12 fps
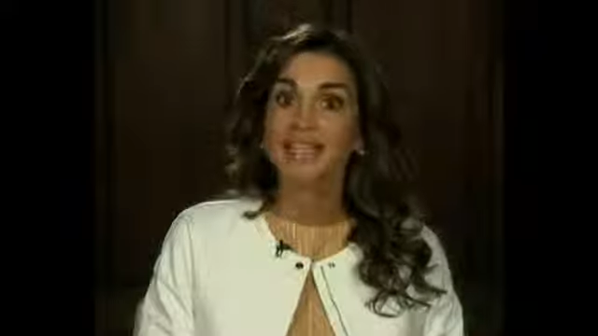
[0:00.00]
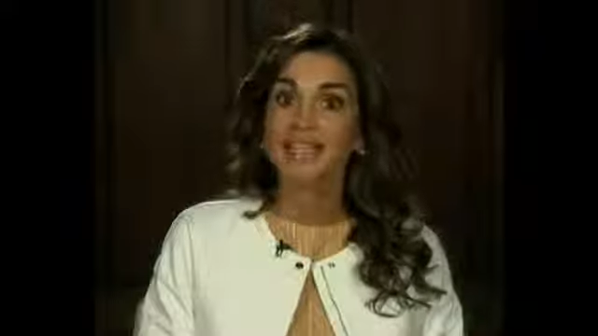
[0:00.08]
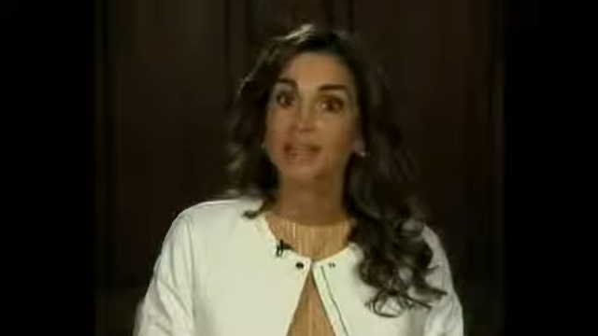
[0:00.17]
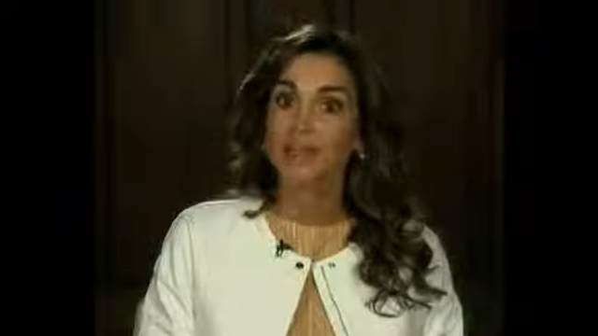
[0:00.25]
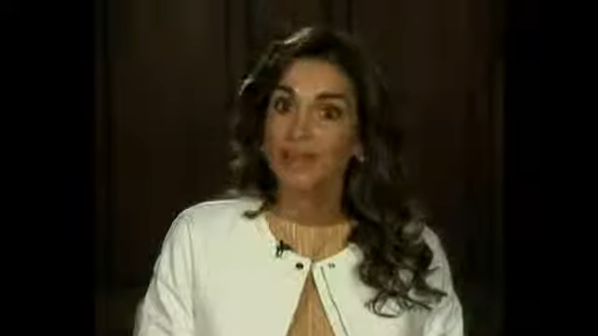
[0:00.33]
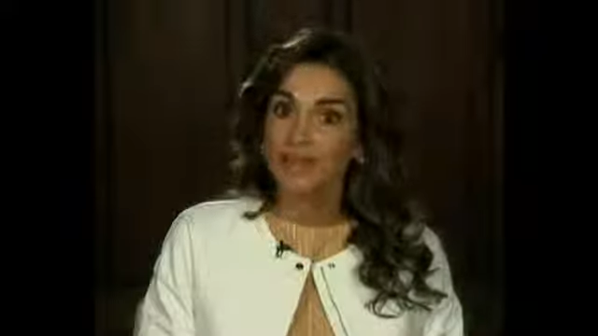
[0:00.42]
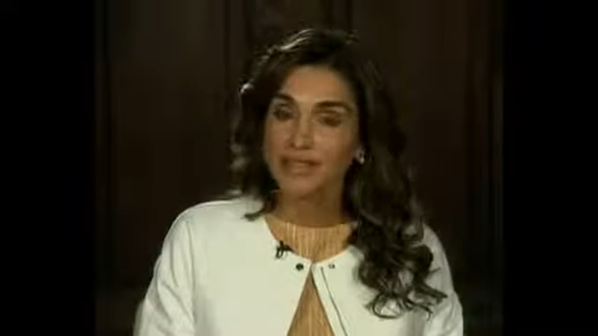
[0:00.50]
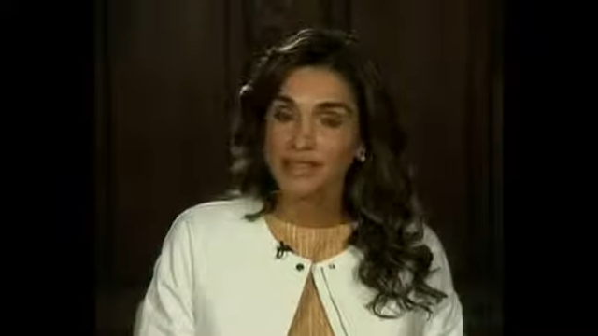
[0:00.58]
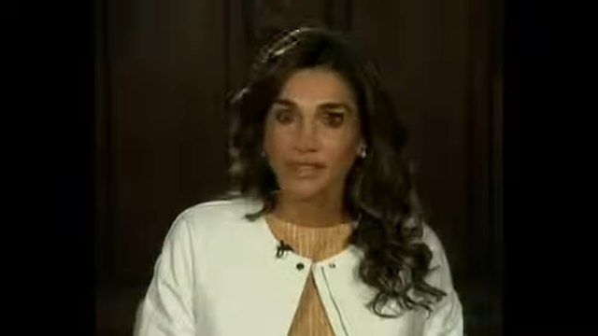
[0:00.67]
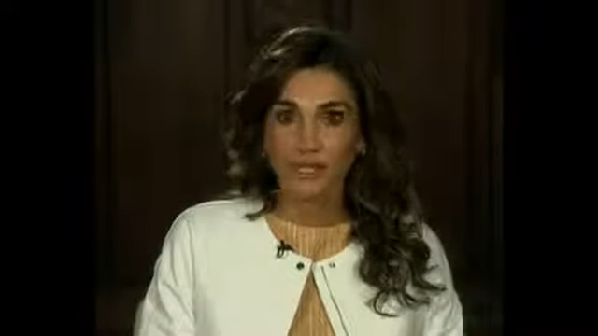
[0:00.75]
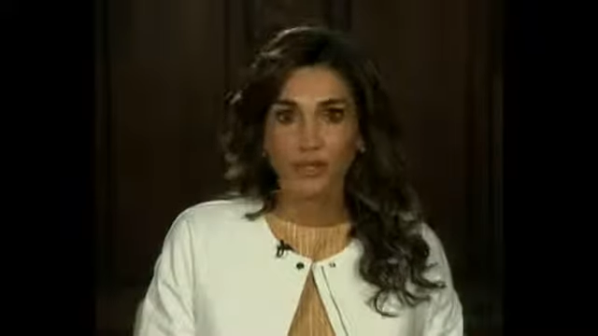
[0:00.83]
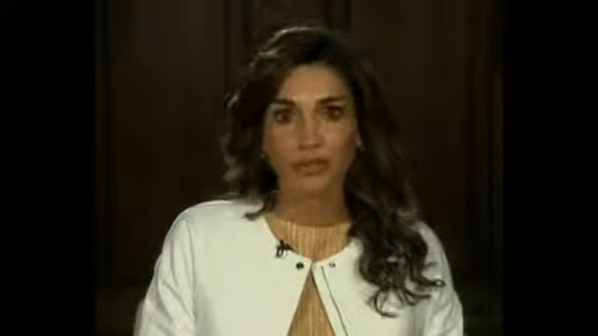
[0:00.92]
and invest
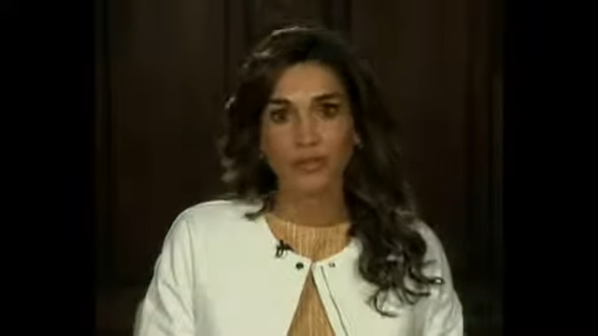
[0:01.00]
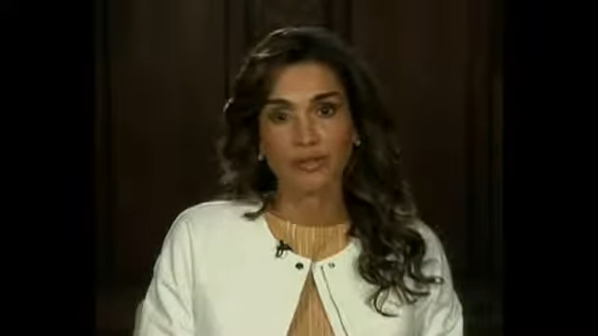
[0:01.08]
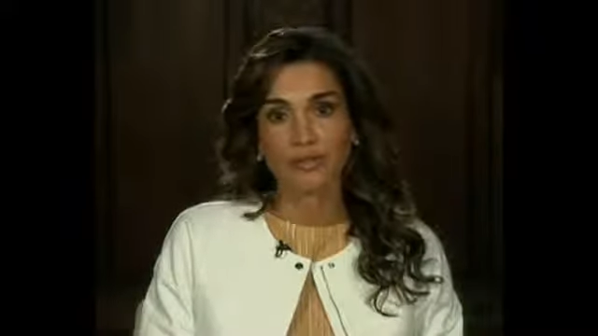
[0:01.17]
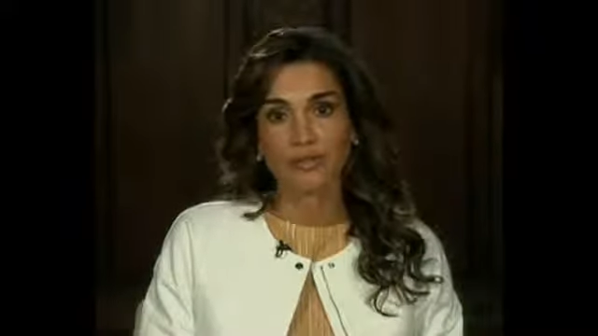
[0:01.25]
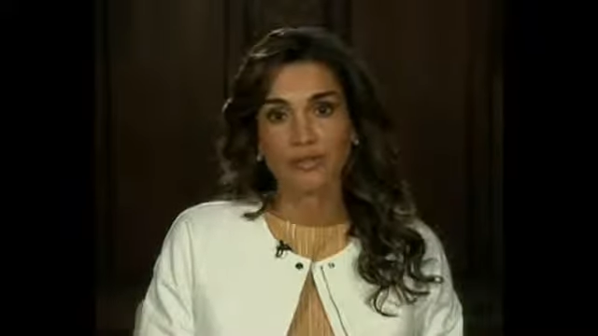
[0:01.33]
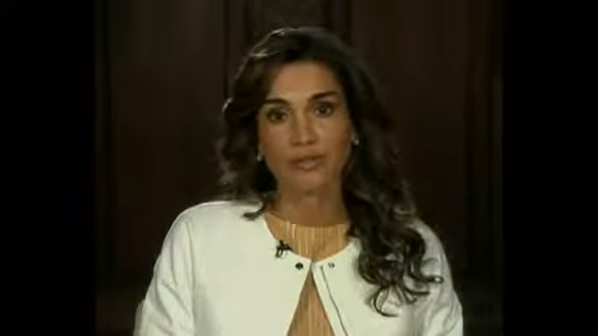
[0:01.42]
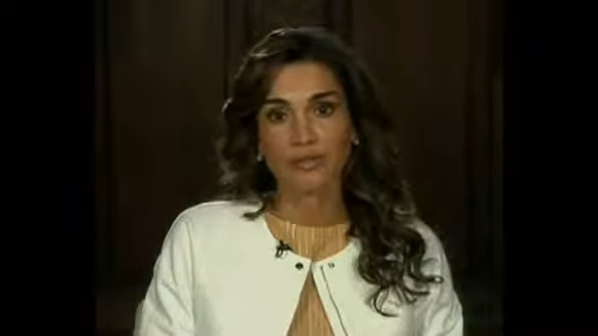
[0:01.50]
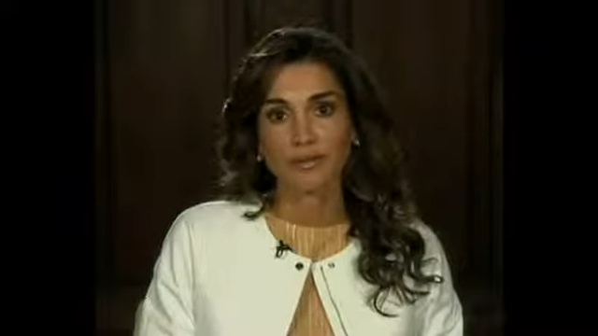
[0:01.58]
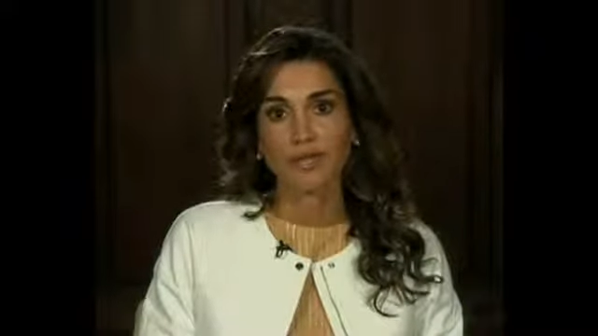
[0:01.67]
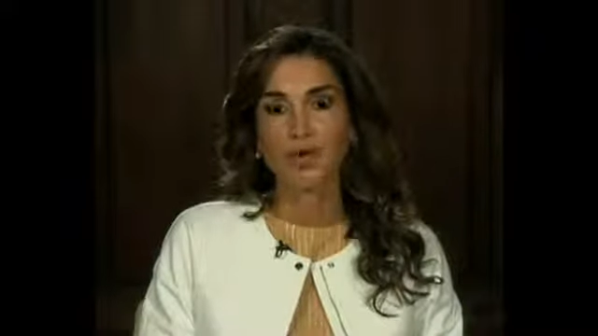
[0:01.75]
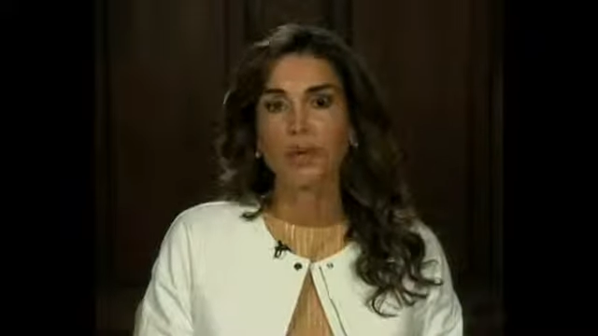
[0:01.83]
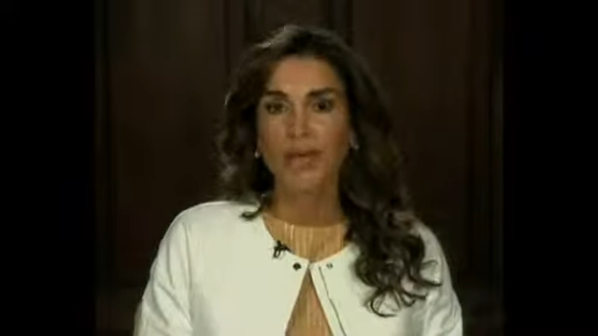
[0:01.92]
in girls.
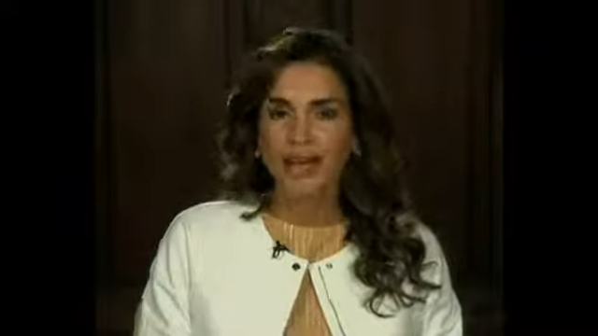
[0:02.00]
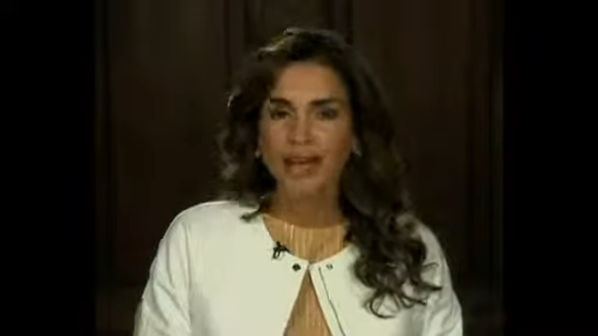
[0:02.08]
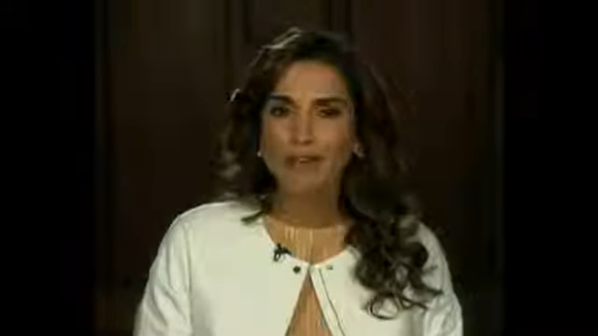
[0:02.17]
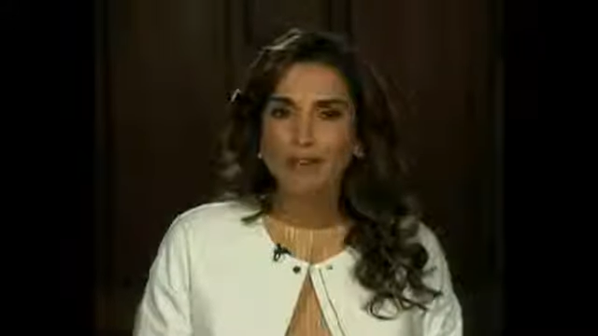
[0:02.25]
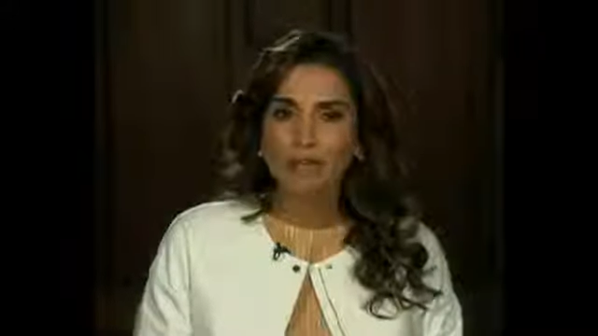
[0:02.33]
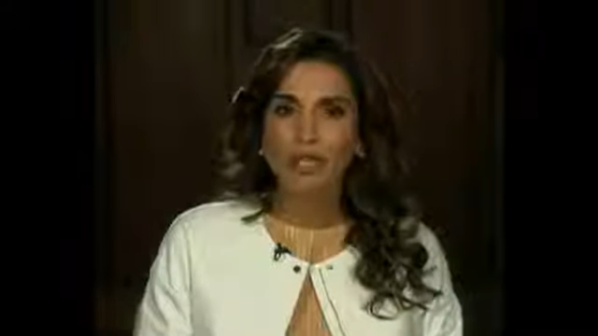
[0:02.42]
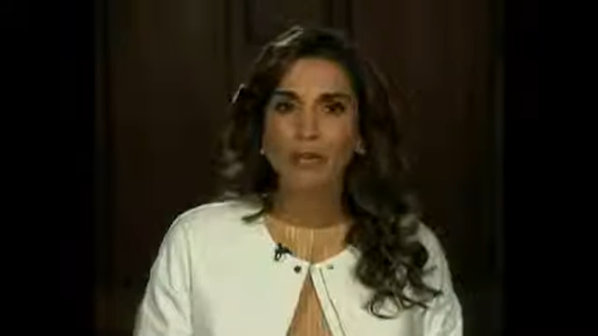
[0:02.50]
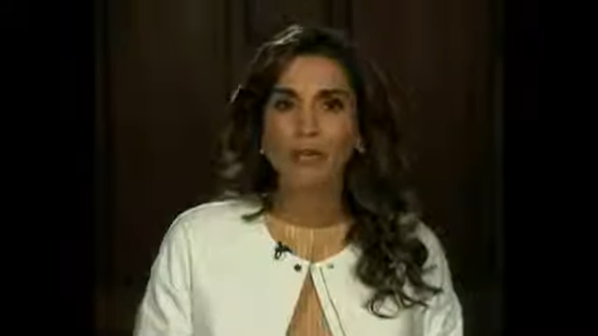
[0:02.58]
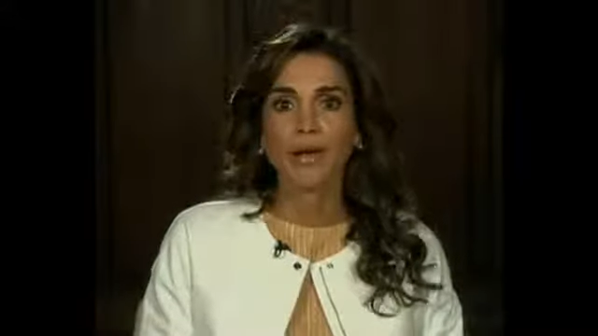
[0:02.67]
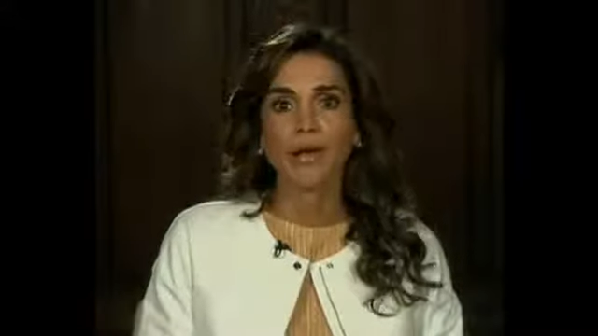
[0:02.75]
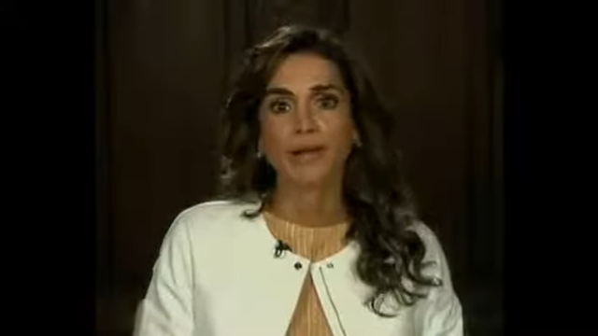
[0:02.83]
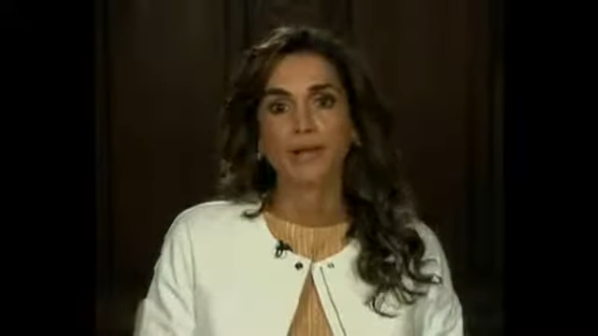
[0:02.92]
We have to share
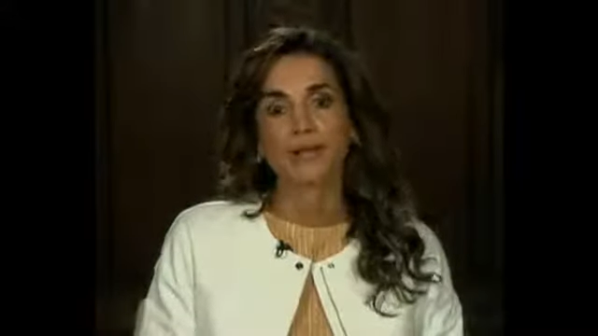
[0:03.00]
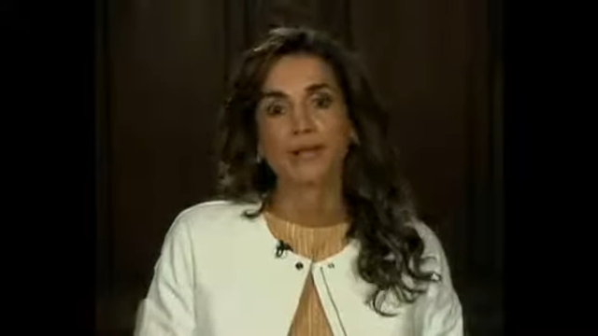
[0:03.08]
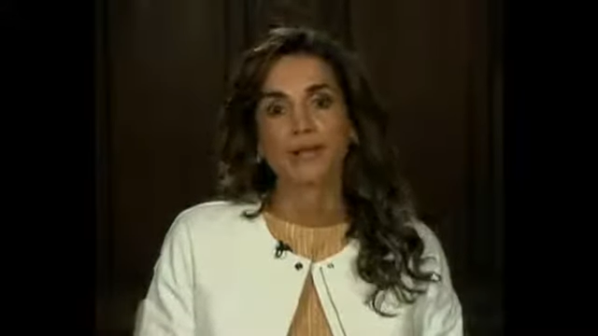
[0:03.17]
back.